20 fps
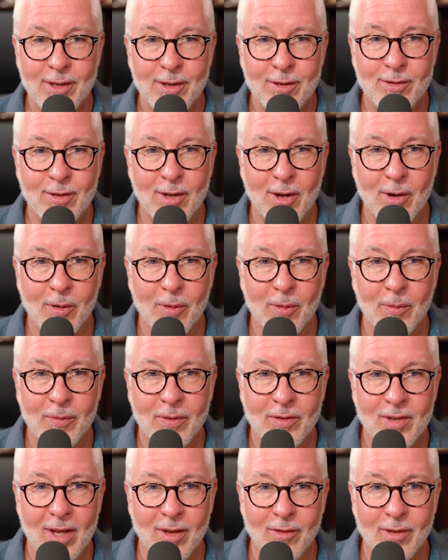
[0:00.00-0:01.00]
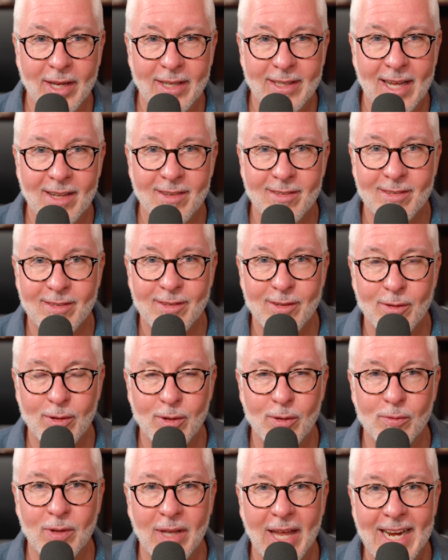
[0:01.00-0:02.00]
So it sounds like
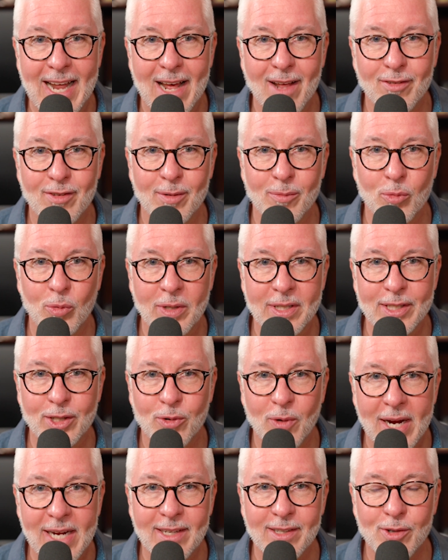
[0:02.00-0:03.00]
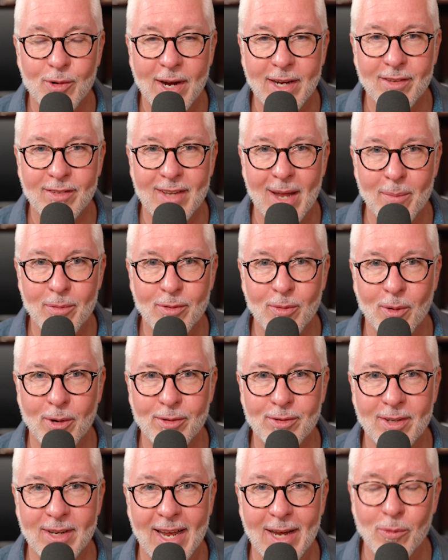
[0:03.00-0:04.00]
you've laid out some really great steps for
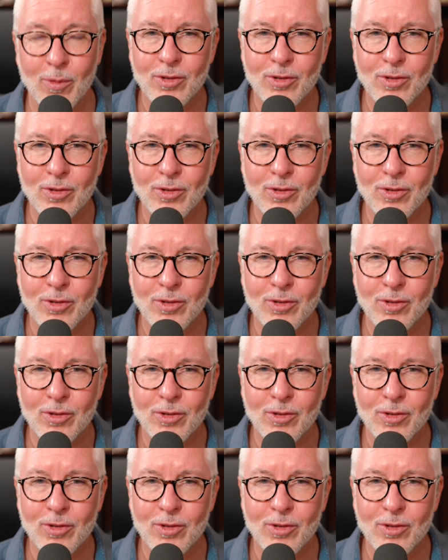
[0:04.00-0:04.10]
us today.